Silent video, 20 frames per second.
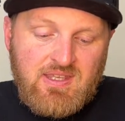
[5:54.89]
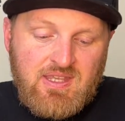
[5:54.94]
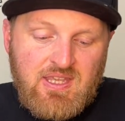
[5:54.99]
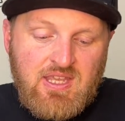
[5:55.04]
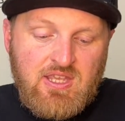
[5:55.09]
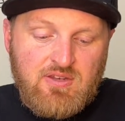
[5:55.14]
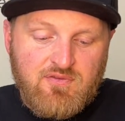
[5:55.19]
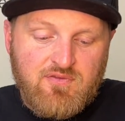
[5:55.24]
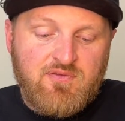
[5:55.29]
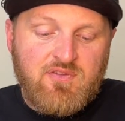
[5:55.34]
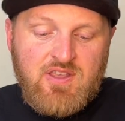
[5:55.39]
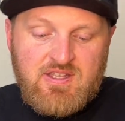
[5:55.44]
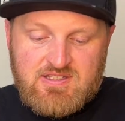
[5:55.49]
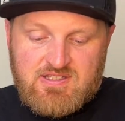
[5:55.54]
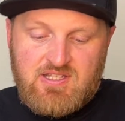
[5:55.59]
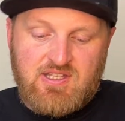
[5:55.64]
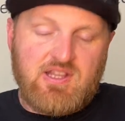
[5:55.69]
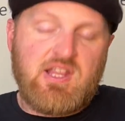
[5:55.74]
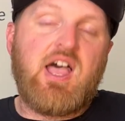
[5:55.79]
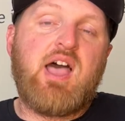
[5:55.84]
it fits
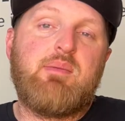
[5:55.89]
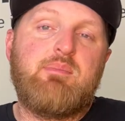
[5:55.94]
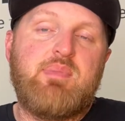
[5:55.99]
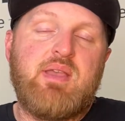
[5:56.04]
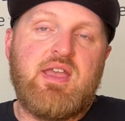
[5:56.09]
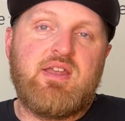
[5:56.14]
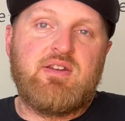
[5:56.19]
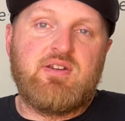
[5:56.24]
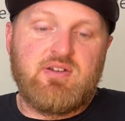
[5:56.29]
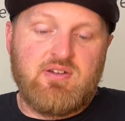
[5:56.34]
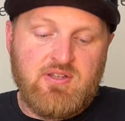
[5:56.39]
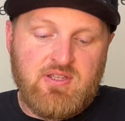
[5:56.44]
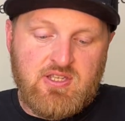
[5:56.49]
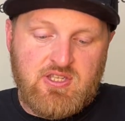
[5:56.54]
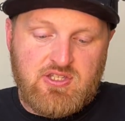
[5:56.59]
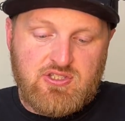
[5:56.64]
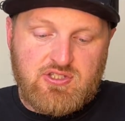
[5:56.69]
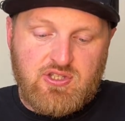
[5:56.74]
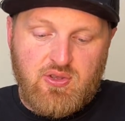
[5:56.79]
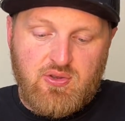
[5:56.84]
a lot better.
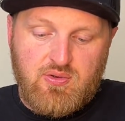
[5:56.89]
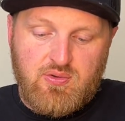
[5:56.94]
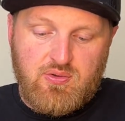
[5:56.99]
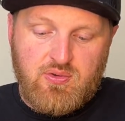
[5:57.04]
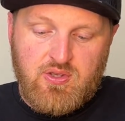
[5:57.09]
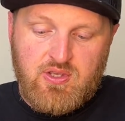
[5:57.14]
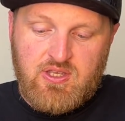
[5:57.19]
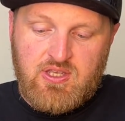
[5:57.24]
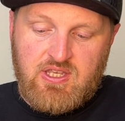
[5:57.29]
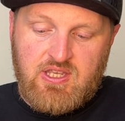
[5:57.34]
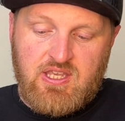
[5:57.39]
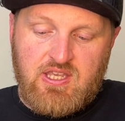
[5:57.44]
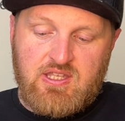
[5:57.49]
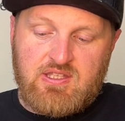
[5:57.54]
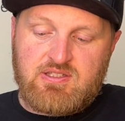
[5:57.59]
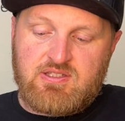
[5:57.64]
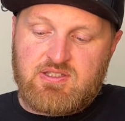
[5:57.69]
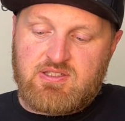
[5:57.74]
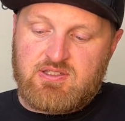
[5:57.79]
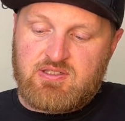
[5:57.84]
So
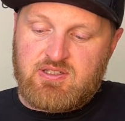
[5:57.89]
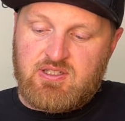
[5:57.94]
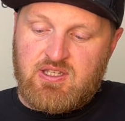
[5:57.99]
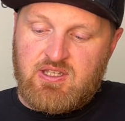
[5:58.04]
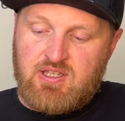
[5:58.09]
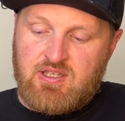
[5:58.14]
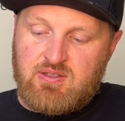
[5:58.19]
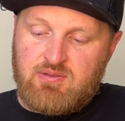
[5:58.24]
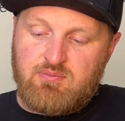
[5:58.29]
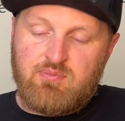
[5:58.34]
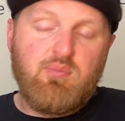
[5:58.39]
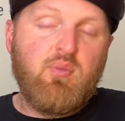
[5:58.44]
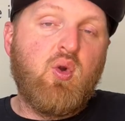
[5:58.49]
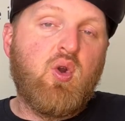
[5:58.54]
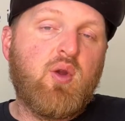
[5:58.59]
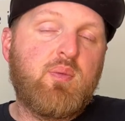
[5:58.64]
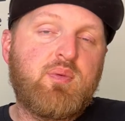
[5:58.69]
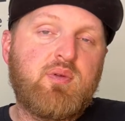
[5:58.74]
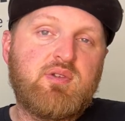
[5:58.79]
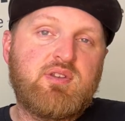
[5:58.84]
it's
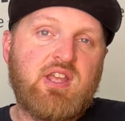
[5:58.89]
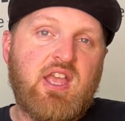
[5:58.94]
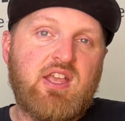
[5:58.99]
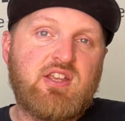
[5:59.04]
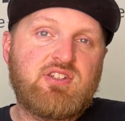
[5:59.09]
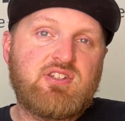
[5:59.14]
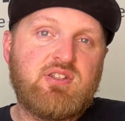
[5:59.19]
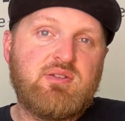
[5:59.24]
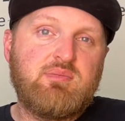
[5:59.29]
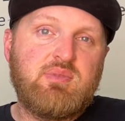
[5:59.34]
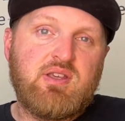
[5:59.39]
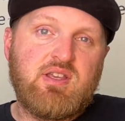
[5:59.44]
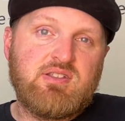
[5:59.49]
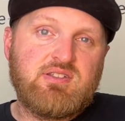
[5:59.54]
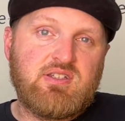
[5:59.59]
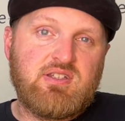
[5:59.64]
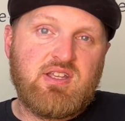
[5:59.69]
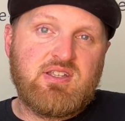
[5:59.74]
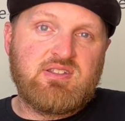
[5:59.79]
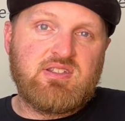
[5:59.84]
more protection because
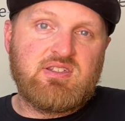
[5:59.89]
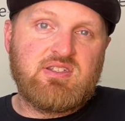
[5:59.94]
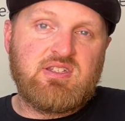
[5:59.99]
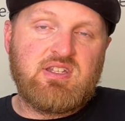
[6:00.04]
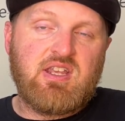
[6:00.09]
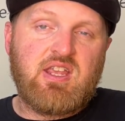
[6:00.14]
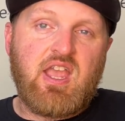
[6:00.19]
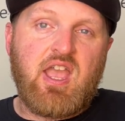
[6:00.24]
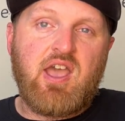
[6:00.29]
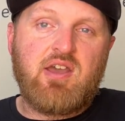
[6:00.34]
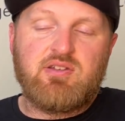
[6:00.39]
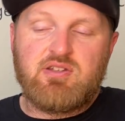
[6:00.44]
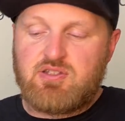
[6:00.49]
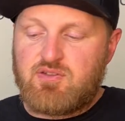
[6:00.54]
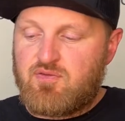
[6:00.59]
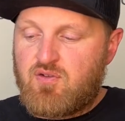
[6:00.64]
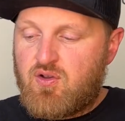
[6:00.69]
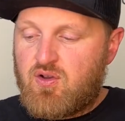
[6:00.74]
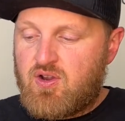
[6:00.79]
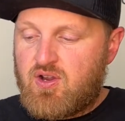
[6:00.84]
it doesn't stick out as
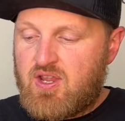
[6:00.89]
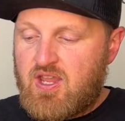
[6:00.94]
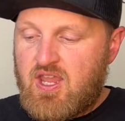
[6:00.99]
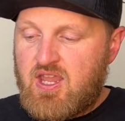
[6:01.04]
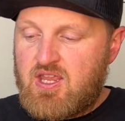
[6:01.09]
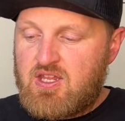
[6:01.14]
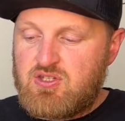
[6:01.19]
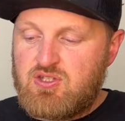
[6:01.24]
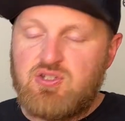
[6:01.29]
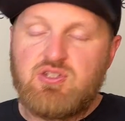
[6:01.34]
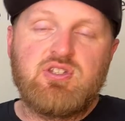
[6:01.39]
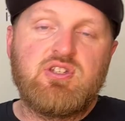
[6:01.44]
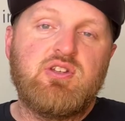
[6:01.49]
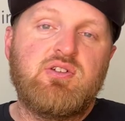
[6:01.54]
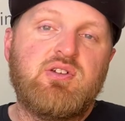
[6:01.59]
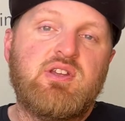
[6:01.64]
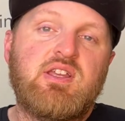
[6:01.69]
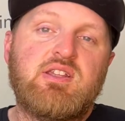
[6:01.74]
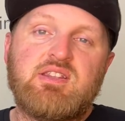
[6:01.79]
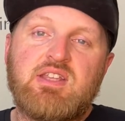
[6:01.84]
far, and you
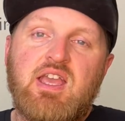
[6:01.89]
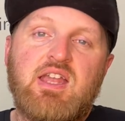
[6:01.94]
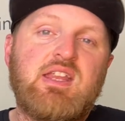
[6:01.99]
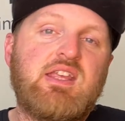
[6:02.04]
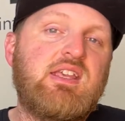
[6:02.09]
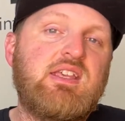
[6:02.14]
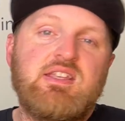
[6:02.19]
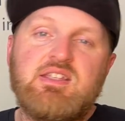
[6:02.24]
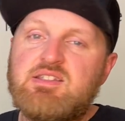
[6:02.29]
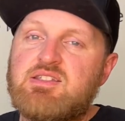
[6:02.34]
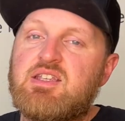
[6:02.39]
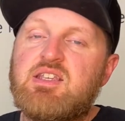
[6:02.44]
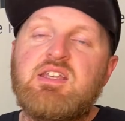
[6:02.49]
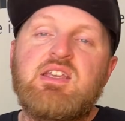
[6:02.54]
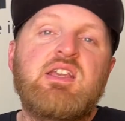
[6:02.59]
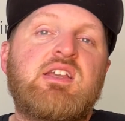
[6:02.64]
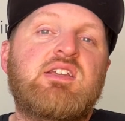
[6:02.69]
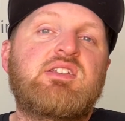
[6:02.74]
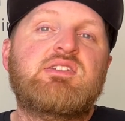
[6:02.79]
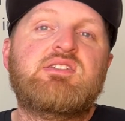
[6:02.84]
still get that
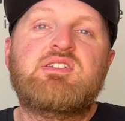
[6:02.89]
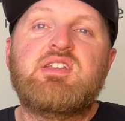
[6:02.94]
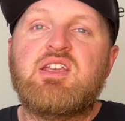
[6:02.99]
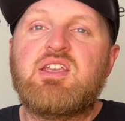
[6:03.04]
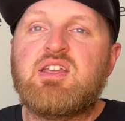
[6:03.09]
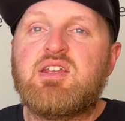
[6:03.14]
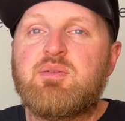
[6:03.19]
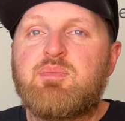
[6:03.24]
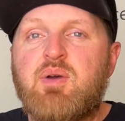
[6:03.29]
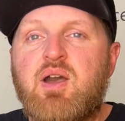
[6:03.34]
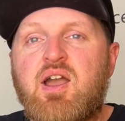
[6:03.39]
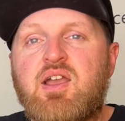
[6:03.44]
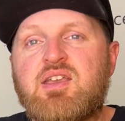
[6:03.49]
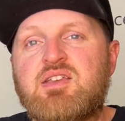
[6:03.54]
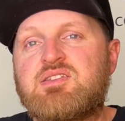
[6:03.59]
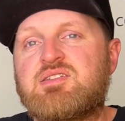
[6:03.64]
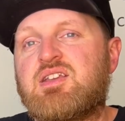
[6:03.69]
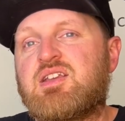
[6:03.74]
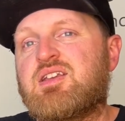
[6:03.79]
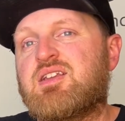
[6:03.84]
easy stick in a
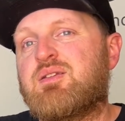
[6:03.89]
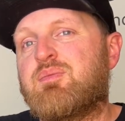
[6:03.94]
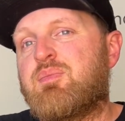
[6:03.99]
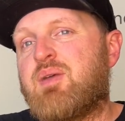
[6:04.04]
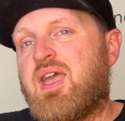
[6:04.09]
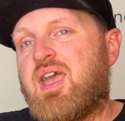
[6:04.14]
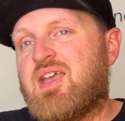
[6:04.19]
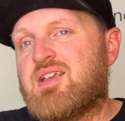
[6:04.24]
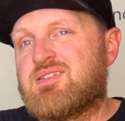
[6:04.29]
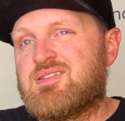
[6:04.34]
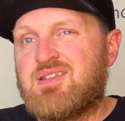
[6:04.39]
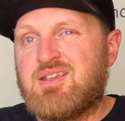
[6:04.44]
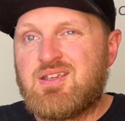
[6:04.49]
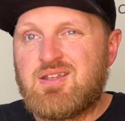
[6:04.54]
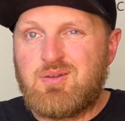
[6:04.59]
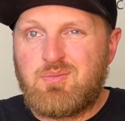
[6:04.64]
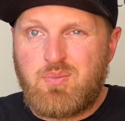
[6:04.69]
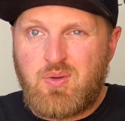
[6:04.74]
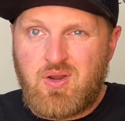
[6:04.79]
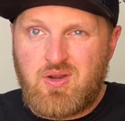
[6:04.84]
pocket, stick in a bag, stick
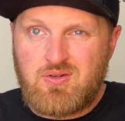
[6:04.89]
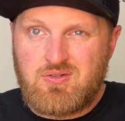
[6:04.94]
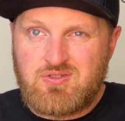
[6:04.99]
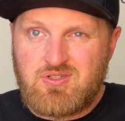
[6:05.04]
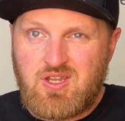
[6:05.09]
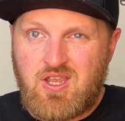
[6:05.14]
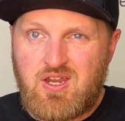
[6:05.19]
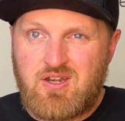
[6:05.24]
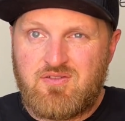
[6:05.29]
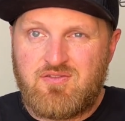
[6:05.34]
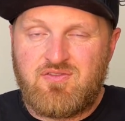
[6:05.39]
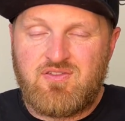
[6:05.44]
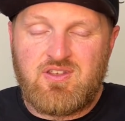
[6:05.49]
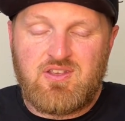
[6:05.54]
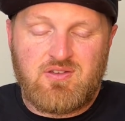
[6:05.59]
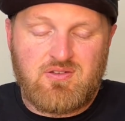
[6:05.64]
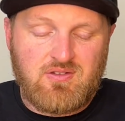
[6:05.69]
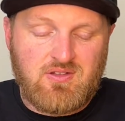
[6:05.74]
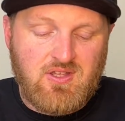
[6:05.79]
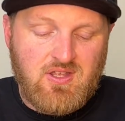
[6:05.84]
in a purse kind of
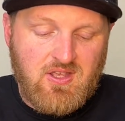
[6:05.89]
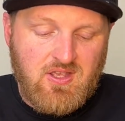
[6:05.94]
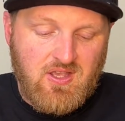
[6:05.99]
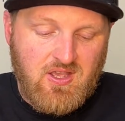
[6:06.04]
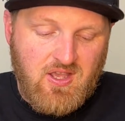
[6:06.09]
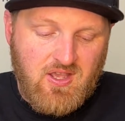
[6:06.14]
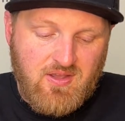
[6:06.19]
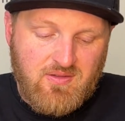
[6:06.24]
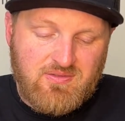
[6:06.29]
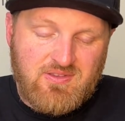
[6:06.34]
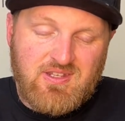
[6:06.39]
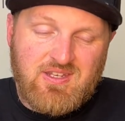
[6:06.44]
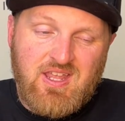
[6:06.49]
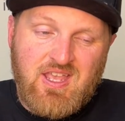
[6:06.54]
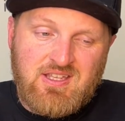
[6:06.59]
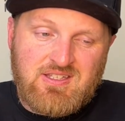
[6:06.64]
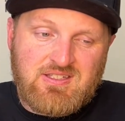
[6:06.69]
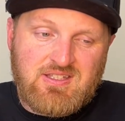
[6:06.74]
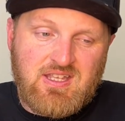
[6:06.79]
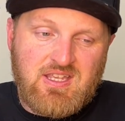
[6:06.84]
feel. The
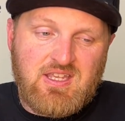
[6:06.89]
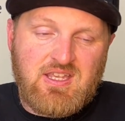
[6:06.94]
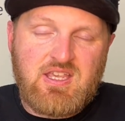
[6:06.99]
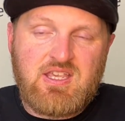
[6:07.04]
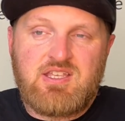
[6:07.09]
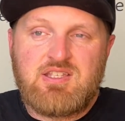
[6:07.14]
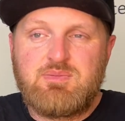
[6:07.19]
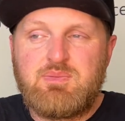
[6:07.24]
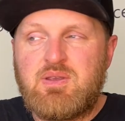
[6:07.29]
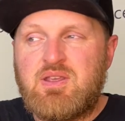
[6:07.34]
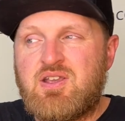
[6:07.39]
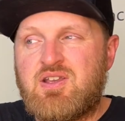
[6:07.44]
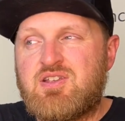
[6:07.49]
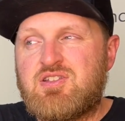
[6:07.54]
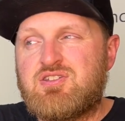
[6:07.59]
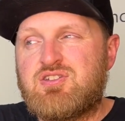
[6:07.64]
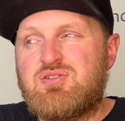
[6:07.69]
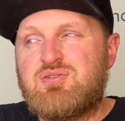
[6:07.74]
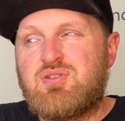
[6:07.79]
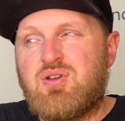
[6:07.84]
next thing is,
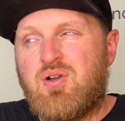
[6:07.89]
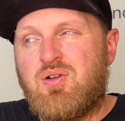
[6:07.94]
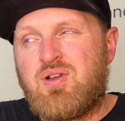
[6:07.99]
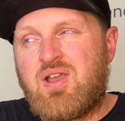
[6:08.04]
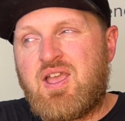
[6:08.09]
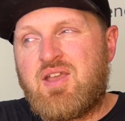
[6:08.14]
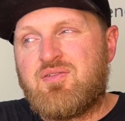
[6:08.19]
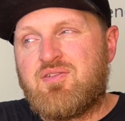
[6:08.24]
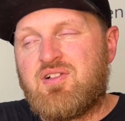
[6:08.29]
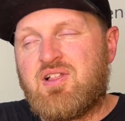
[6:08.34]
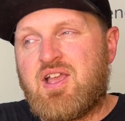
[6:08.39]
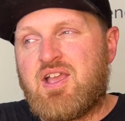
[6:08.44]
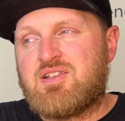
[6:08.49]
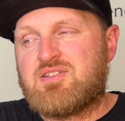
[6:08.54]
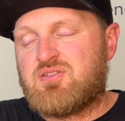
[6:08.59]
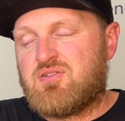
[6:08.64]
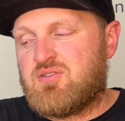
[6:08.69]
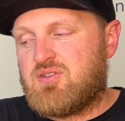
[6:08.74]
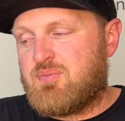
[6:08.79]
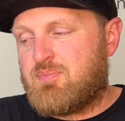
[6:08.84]
because you don't have
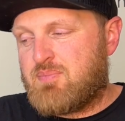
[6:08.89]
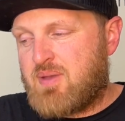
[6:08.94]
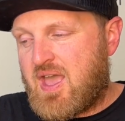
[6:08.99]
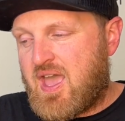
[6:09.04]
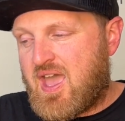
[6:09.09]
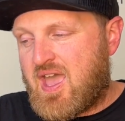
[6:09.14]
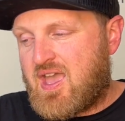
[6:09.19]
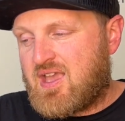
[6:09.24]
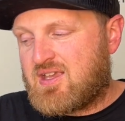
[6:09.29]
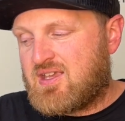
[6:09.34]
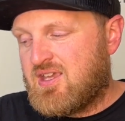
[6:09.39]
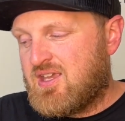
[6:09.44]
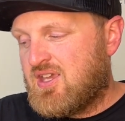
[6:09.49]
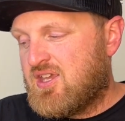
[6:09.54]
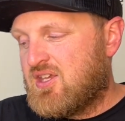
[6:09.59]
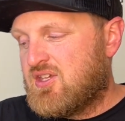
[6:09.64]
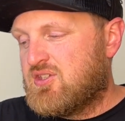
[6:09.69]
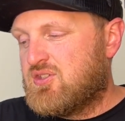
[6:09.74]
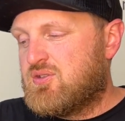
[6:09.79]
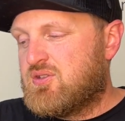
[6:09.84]
glass on the back,
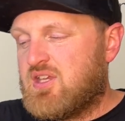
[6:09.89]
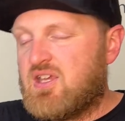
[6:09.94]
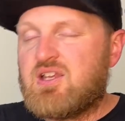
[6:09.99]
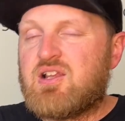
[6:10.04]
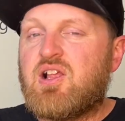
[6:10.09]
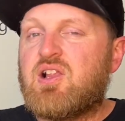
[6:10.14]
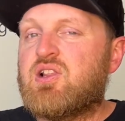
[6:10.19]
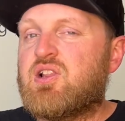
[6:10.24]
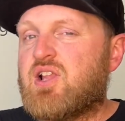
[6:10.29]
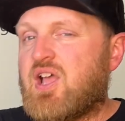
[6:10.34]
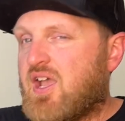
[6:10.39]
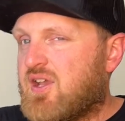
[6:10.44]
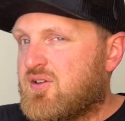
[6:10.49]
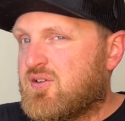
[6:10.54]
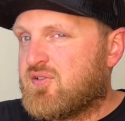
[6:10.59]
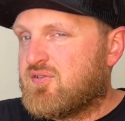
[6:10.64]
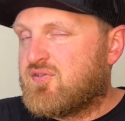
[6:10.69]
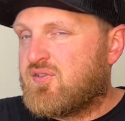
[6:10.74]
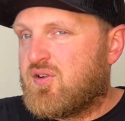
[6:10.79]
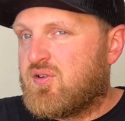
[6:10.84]
you get a
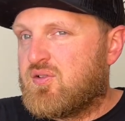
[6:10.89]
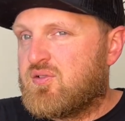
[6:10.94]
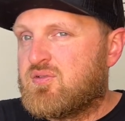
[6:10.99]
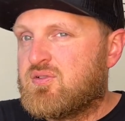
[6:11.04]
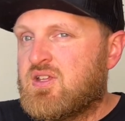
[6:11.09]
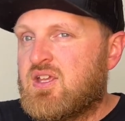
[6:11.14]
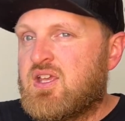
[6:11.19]
lighter phone.